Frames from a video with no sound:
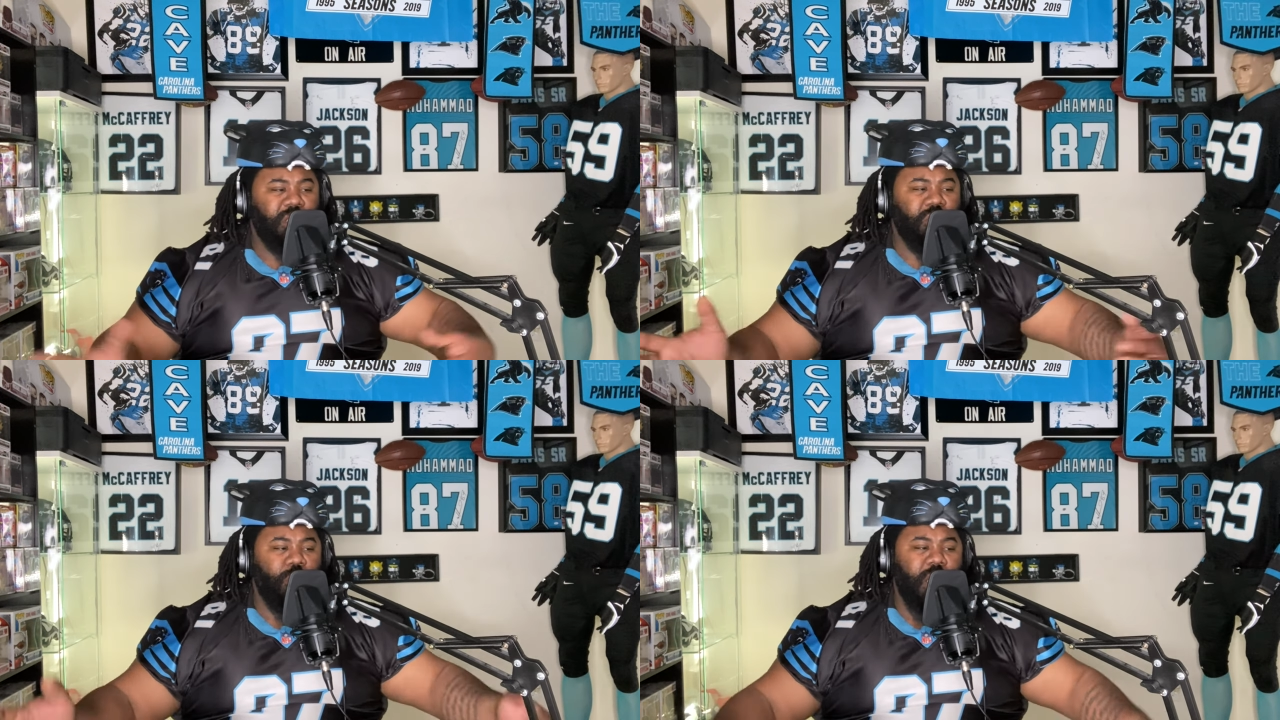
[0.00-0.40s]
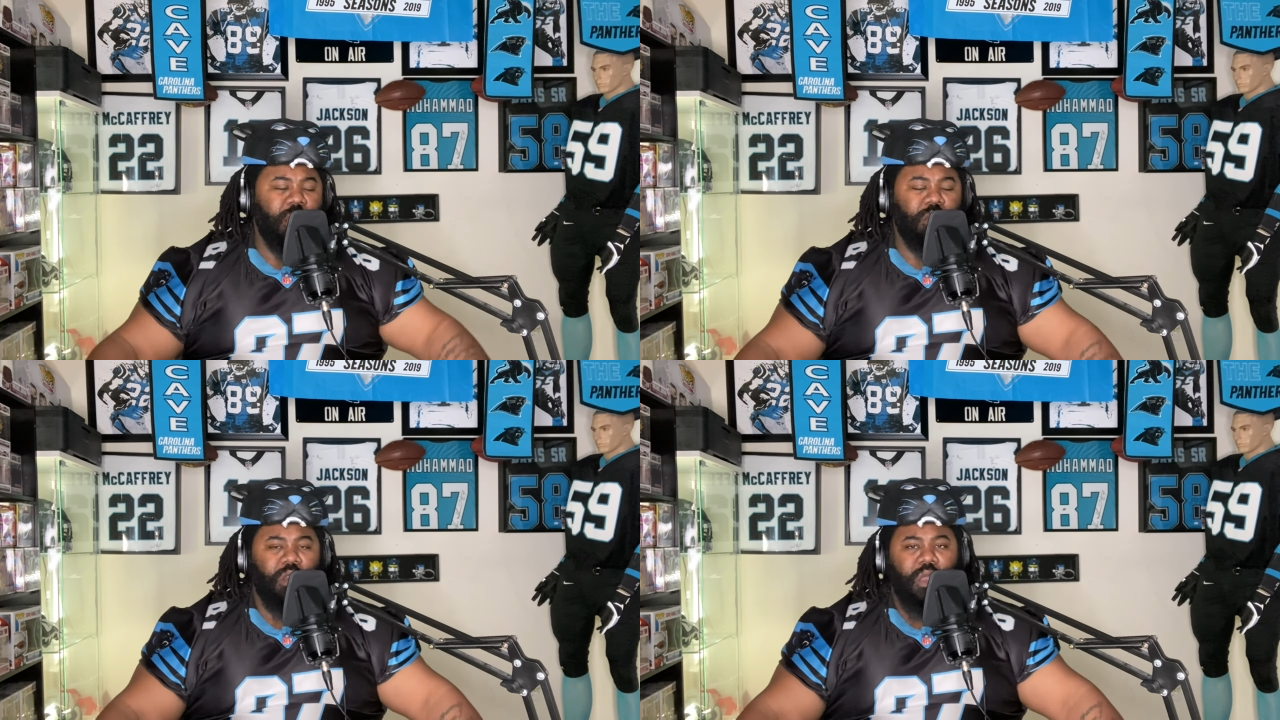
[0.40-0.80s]
to
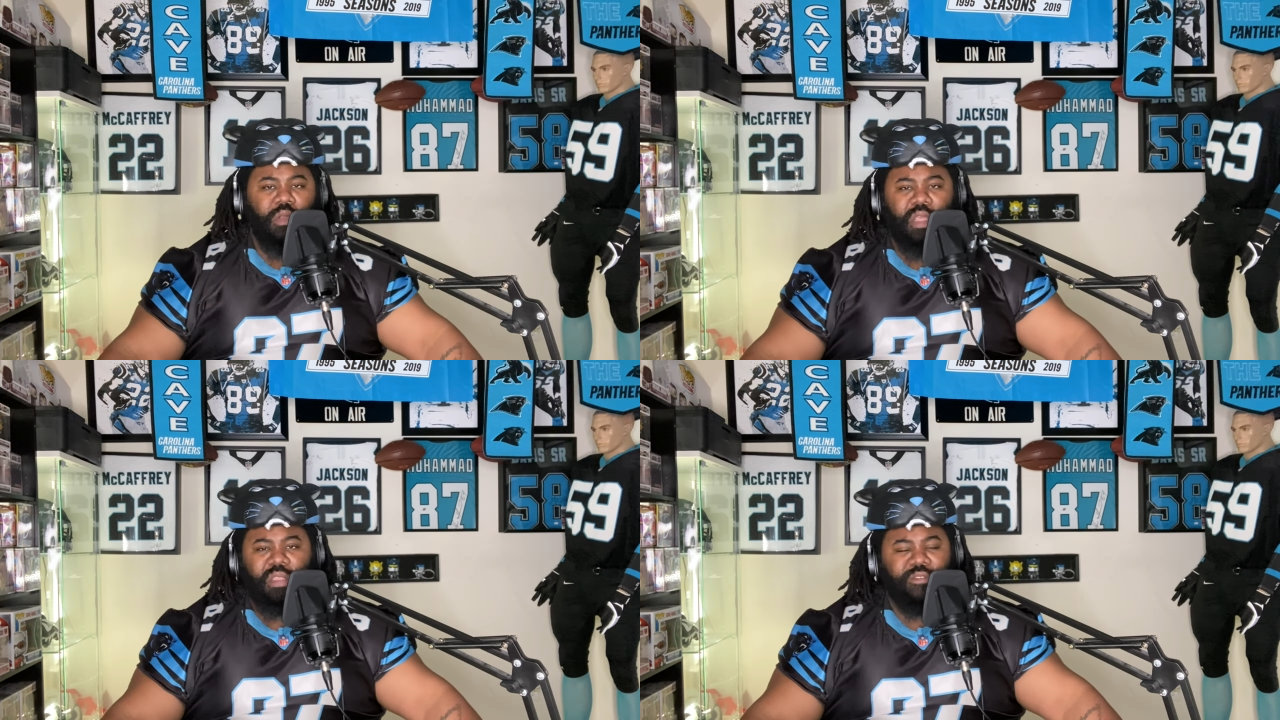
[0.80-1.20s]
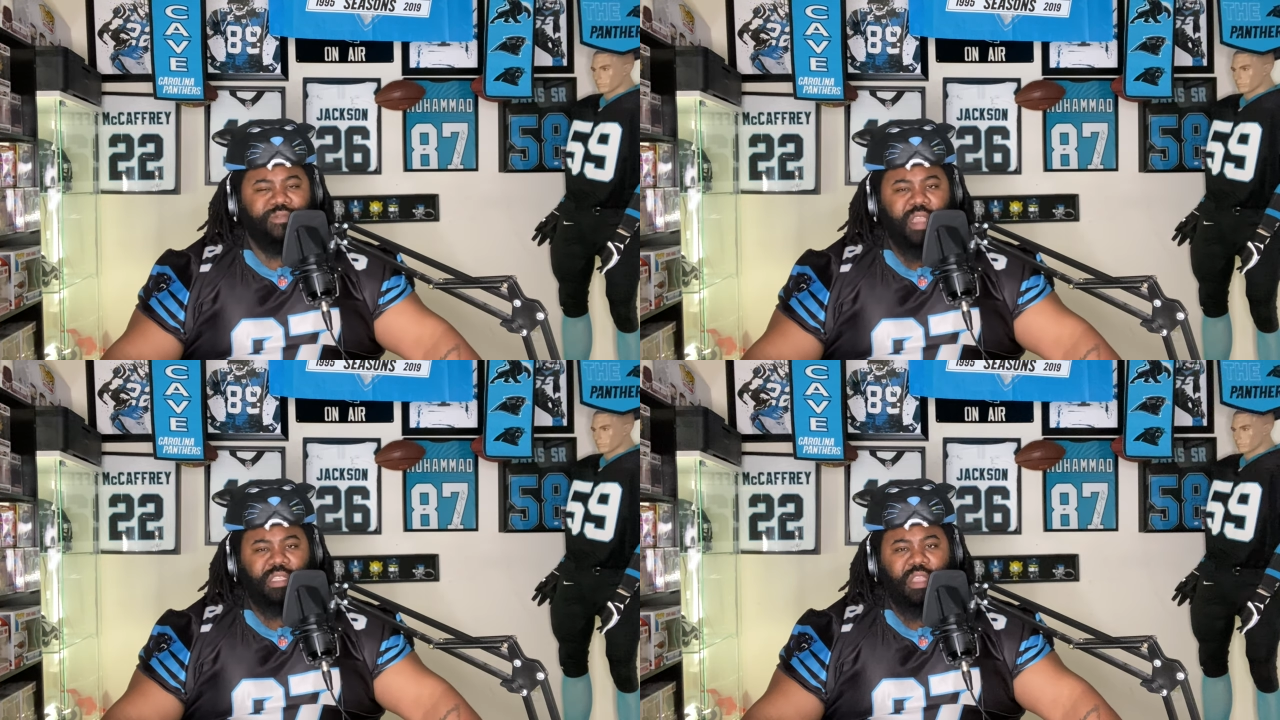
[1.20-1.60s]
where, you know, this is a
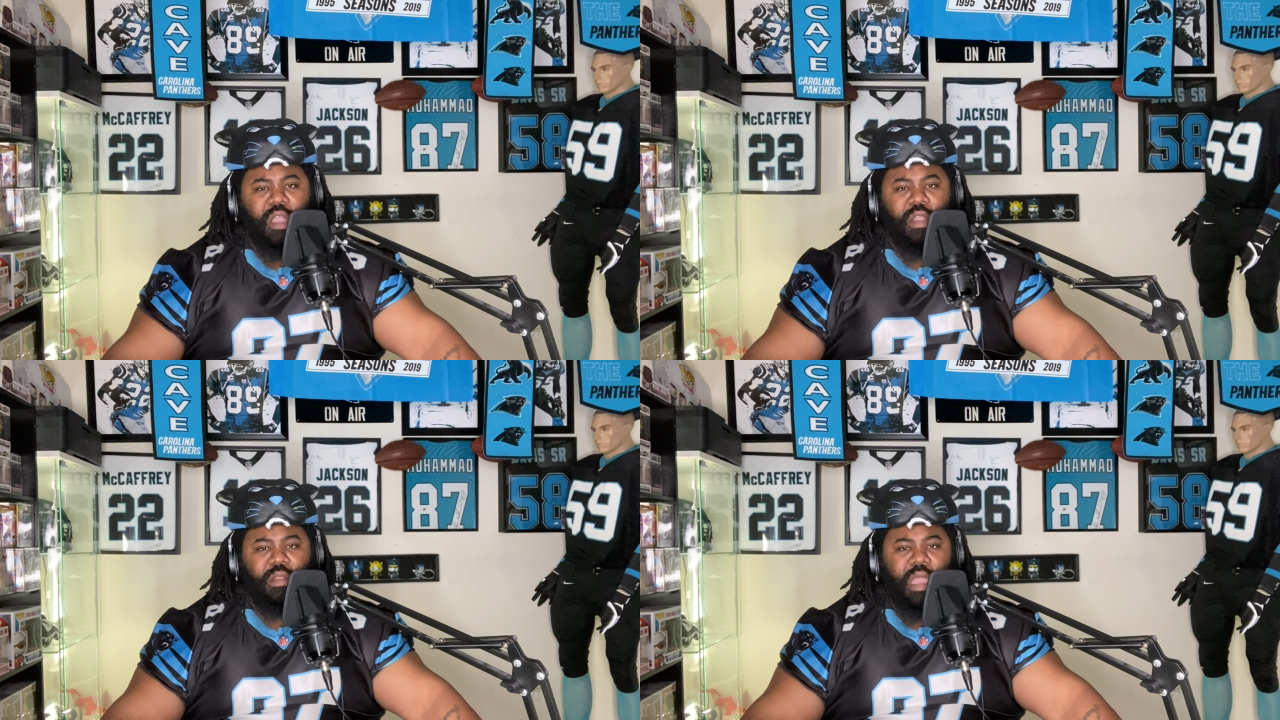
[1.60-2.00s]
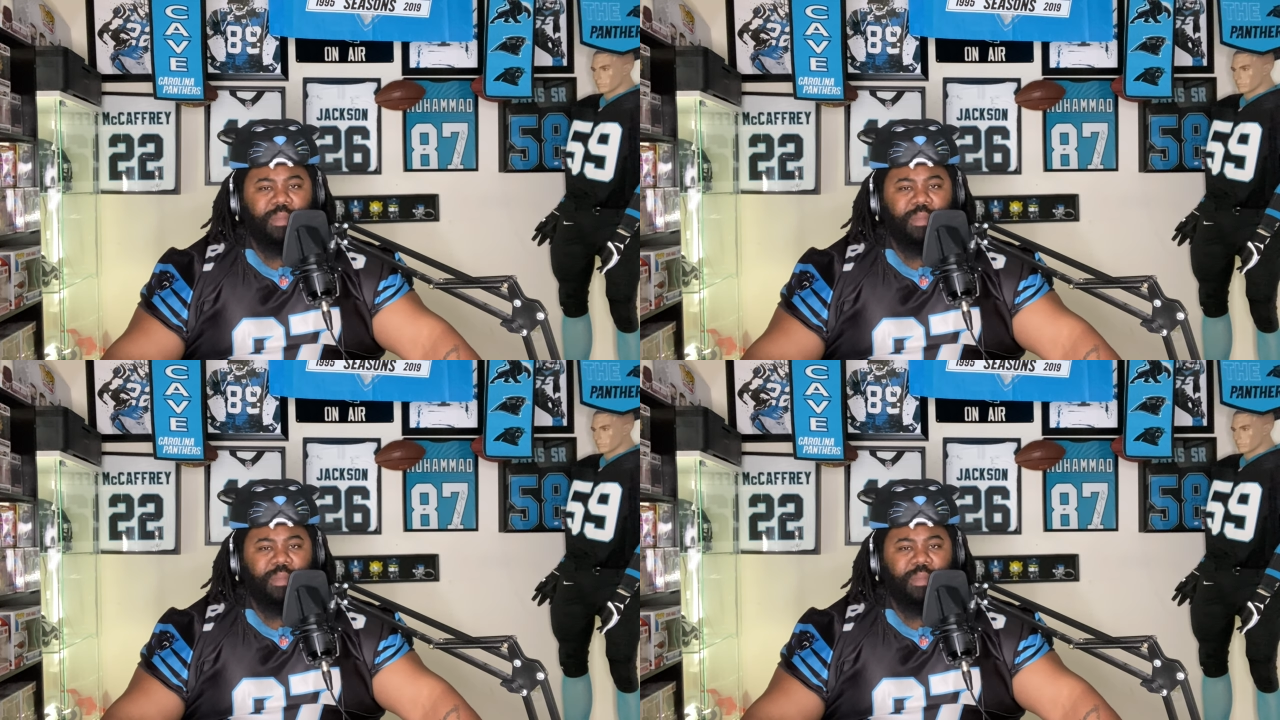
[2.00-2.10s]
fresh start.